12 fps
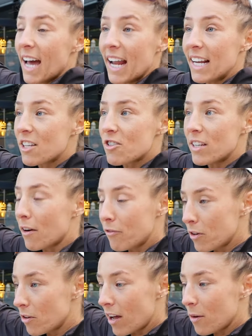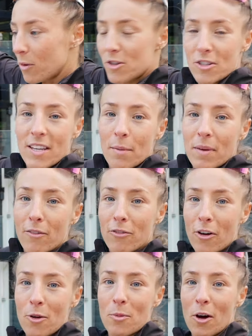And literally, I feel like we just kept getting
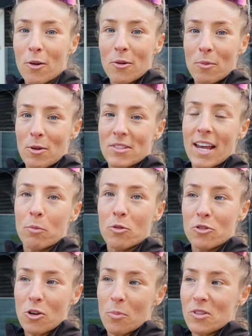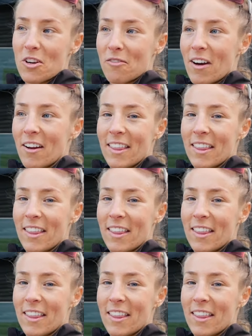FOMO, and we were saying, we'll stop and turn around